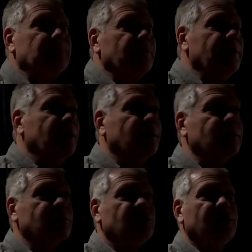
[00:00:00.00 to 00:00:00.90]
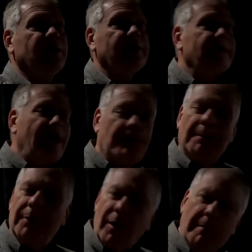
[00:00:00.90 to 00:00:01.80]
you know, got my
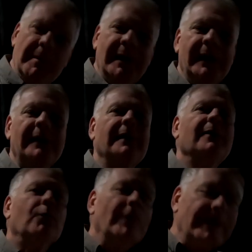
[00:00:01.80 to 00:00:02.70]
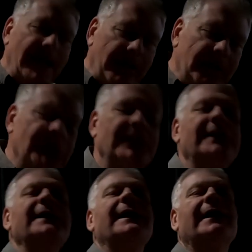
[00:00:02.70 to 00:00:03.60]
permit, went and got my
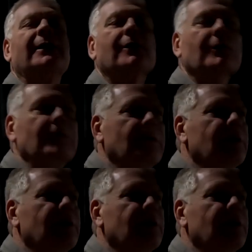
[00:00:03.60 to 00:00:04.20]
CDL,